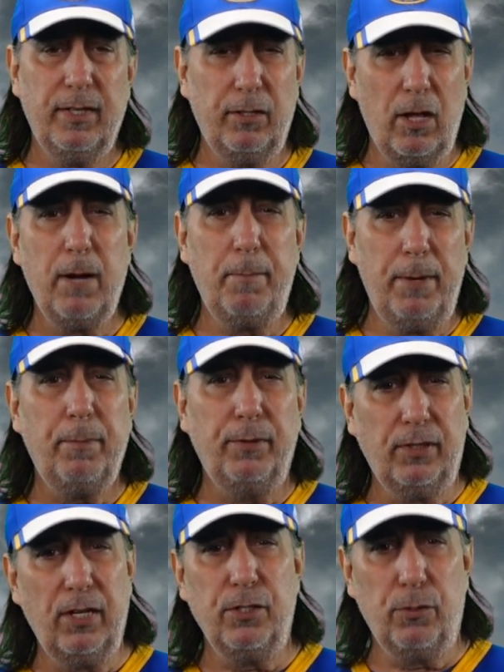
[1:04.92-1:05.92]
A lot of people
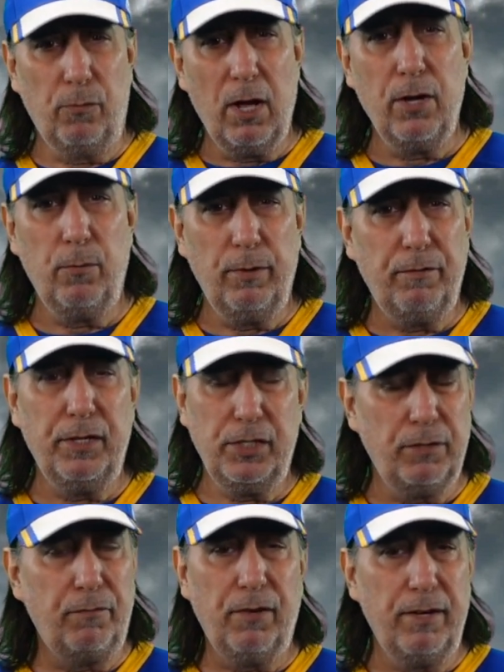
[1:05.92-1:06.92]
thought Toronto would
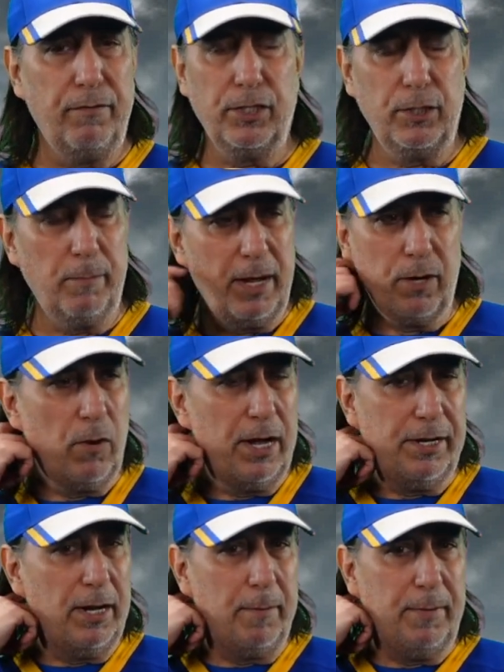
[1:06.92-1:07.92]
finish in front of us no matter
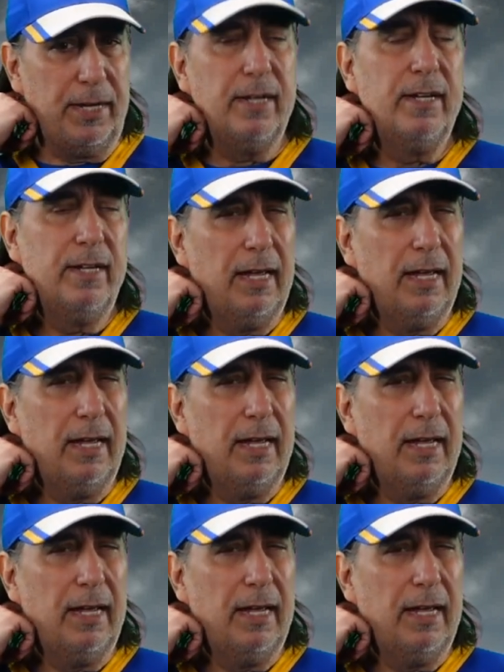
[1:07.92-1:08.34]
what, not me.